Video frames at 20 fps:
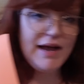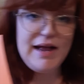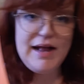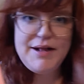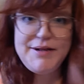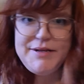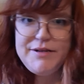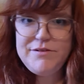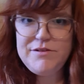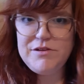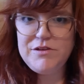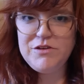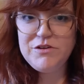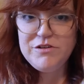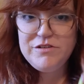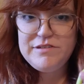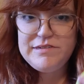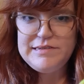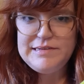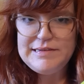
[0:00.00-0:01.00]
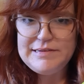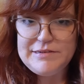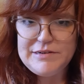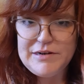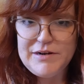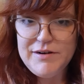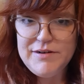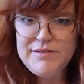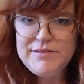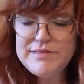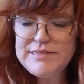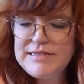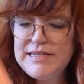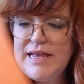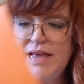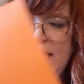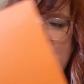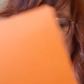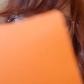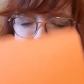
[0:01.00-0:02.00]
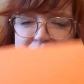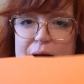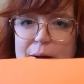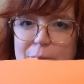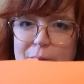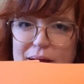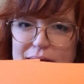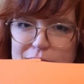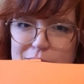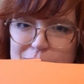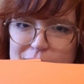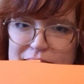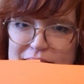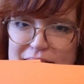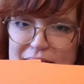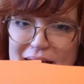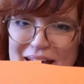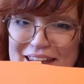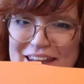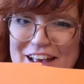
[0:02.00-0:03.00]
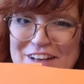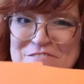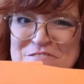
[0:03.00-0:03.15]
and your scissors, and why don't we cut a